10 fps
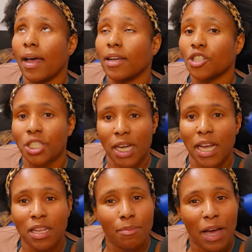
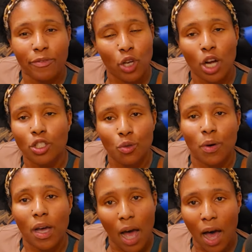Shannon might have talked to you
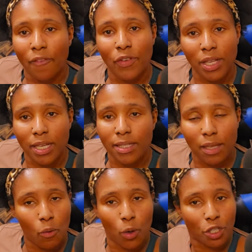in confidence
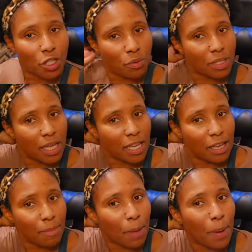of what she was thinking
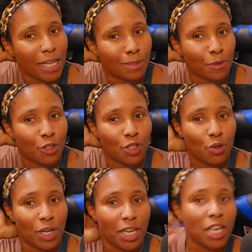about possibly
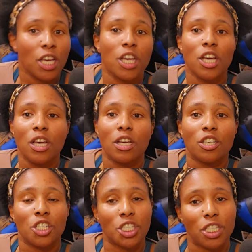doing
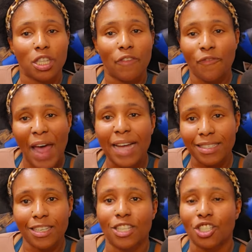the
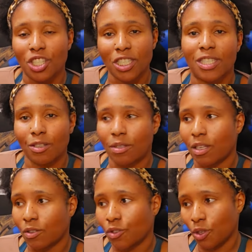fact is, she still
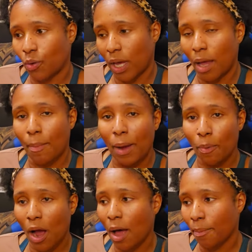didn't do it. And my
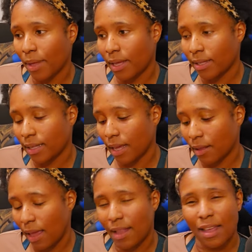problem is, and
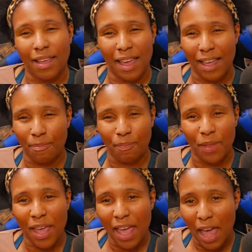and um,
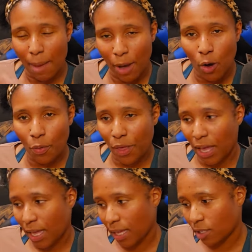and my whole
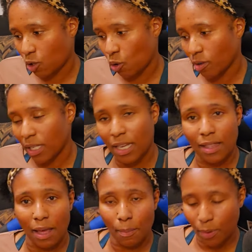thing is, towards the end
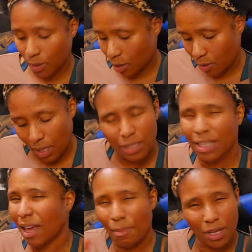of the episode, because
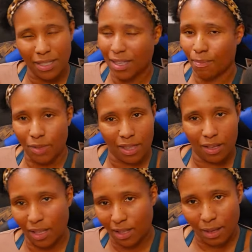I'm gonna skip to the
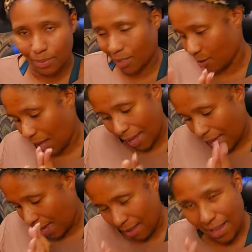end of the episode. I
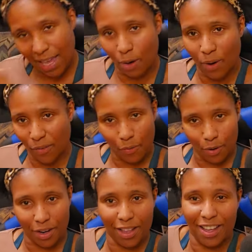can't. I can't wait
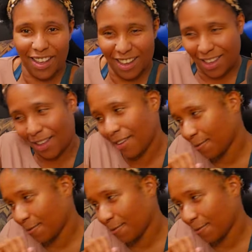for it.